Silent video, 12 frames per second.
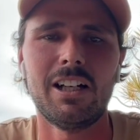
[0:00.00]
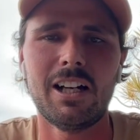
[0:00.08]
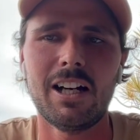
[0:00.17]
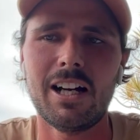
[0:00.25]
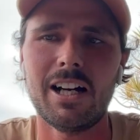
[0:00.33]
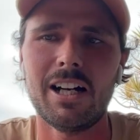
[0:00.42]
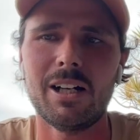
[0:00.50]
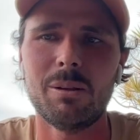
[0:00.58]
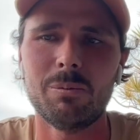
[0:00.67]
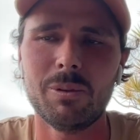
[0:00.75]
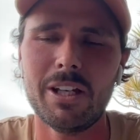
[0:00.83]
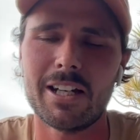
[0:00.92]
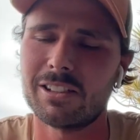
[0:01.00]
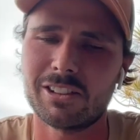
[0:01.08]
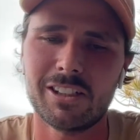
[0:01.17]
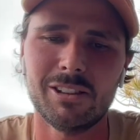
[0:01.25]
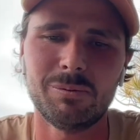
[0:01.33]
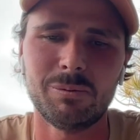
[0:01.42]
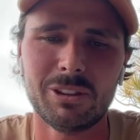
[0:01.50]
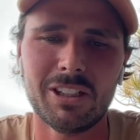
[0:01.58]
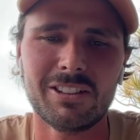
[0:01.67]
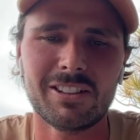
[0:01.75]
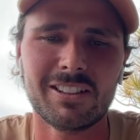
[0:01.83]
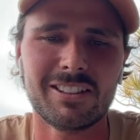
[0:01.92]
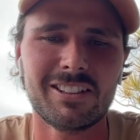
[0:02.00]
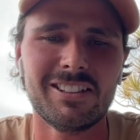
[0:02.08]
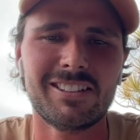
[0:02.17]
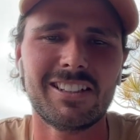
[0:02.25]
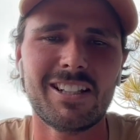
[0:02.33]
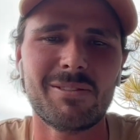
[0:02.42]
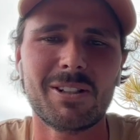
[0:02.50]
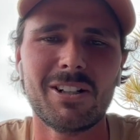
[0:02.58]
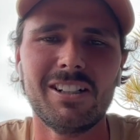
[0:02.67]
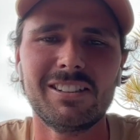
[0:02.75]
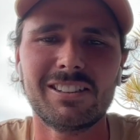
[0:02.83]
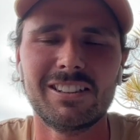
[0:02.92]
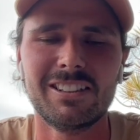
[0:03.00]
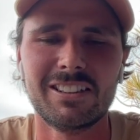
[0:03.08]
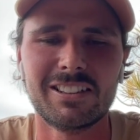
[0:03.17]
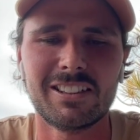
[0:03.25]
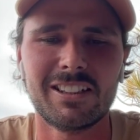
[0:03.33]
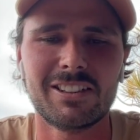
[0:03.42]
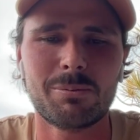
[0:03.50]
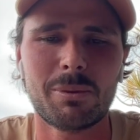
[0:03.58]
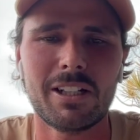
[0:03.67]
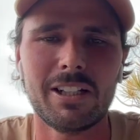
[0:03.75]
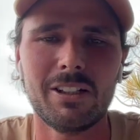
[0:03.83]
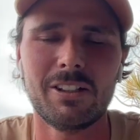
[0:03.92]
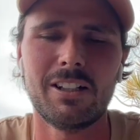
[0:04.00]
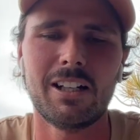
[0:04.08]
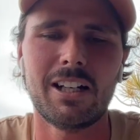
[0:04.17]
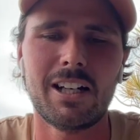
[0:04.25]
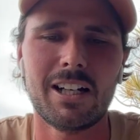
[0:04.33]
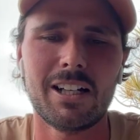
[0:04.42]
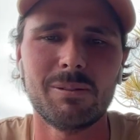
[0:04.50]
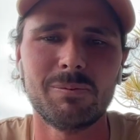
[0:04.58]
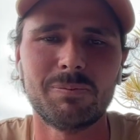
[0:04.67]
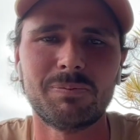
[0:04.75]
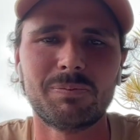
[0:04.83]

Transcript: Um, yeah, so cheers to cheers to them guys, and it's been um,